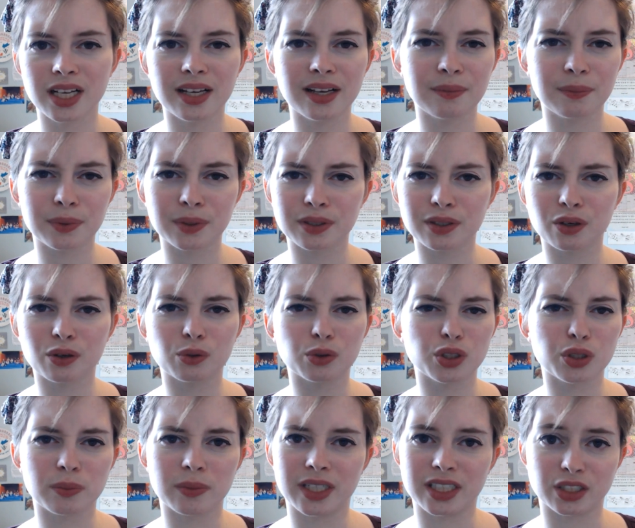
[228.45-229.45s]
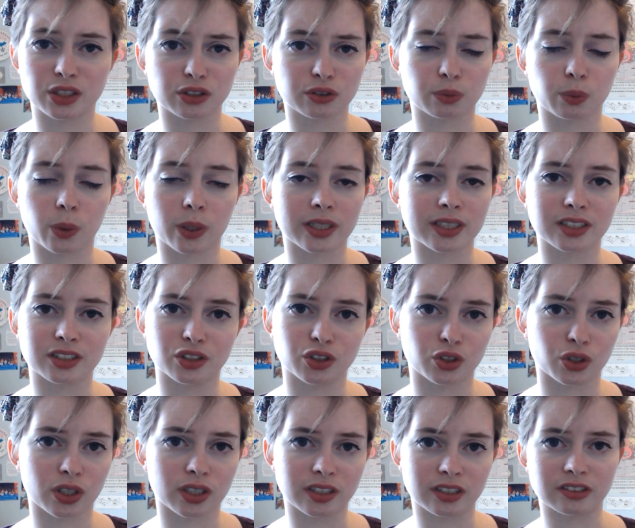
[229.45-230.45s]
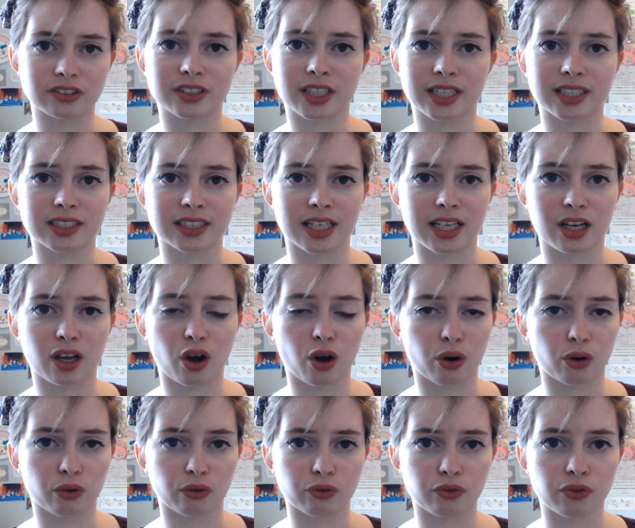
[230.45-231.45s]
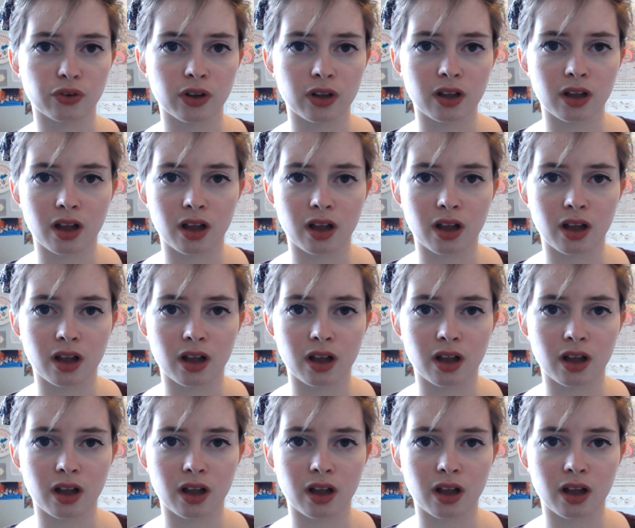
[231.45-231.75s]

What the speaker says: But ultimately, it just widens your understanding of